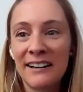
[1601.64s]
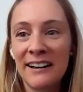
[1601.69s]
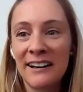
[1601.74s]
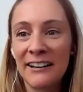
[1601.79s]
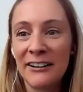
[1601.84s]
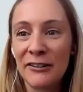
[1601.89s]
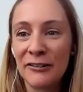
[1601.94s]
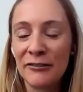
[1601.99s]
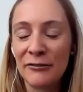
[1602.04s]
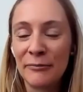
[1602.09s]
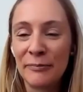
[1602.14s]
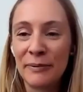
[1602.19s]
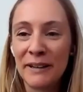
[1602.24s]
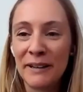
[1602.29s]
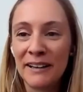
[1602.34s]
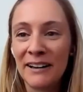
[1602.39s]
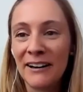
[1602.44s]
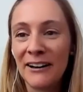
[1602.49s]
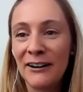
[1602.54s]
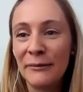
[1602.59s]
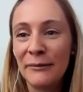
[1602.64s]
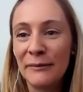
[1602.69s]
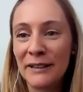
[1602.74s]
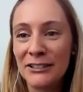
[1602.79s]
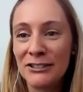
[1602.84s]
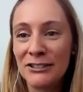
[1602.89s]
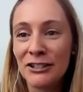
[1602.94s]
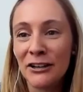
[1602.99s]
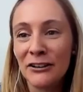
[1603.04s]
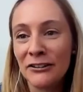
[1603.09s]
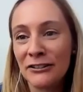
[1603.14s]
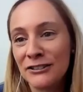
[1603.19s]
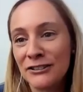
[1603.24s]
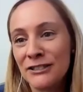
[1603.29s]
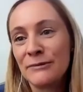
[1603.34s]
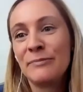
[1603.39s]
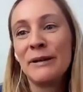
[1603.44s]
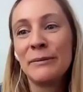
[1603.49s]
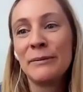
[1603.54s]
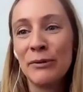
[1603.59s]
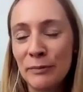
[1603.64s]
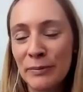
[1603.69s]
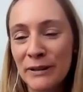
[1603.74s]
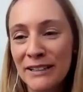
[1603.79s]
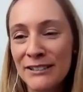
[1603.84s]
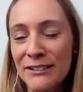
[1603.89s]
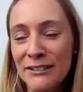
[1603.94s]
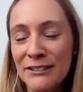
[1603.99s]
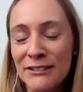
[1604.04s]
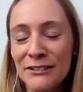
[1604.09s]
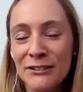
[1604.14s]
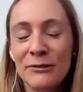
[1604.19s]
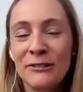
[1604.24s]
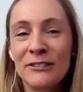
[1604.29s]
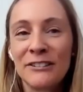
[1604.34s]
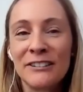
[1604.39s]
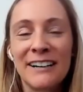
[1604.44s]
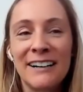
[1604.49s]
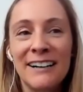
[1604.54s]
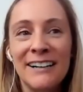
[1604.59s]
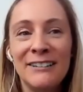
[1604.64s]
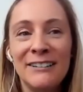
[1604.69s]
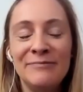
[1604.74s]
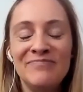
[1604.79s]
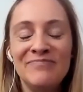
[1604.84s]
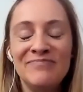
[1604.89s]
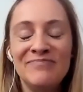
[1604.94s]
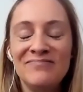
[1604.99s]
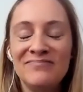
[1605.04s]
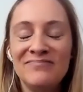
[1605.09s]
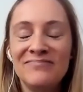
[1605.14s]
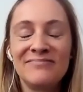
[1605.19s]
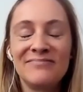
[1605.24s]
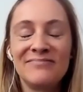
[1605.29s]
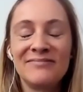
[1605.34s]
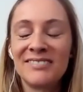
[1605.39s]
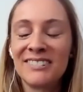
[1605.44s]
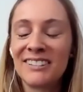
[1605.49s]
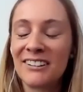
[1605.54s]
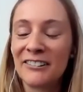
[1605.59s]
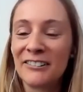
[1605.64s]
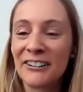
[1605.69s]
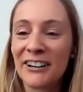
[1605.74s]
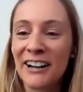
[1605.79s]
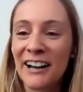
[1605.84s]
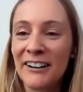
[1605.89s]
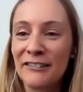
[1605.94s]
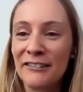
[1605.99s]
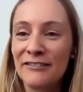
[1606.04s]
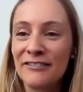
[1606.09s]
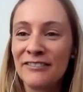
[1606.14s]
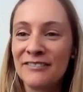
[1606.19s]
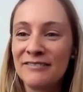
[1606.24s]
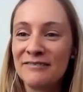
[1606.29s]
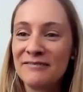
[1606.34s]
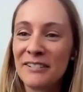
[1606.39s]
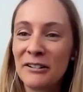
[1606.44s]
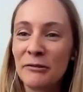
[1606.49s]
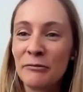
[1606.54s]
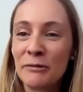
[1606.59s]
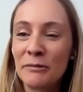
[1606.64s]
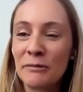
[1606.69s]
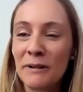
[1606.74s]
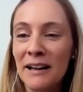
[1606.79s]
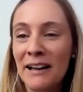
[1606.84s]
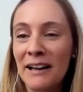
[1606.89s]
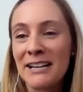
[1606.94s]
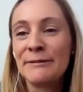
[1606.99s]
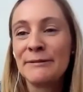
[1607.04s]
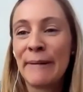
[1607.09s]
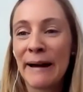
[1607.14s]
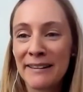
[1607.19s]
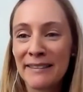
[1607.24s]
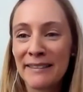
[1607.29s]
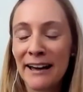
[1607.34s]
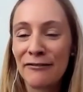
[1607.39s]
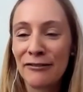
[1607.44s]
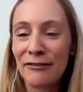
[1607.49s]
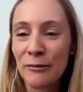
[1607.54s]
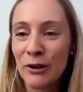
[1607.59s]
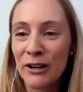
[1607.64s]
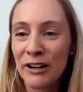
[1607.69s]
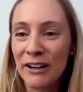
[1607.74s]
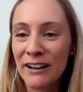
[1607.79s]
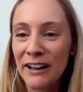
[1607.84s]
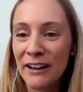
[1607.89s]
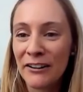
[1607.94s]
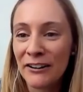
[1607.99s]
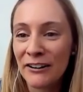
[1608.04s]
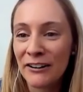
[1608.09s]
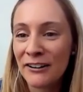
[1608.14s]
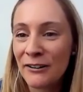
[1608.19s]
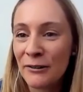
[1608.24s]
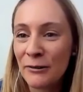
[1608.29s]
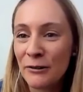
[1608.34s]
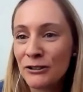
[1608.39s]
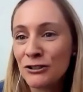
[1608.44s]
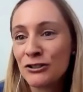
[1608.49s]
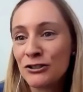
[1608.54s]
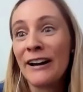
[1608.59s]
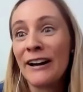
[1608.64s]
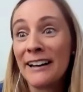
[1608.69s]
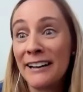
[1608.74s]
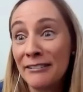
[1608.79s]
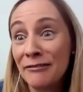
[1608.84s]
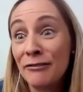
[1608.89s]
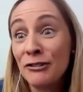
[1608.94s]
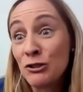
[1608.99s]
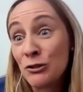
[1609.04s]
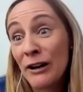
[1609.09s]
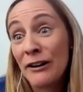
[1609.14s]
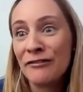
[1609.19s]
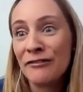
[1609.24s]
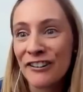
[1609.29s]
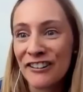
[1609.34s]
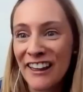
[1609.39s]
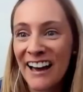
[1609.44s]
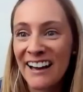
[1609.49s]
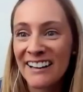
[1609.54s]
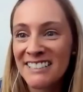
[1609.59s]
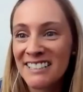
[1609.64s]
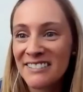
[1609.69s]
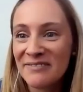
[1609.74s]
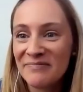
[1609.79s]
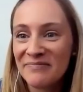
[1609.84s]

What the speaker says: kind of become each other's people pleasers or kind of expect that from one another or try for that?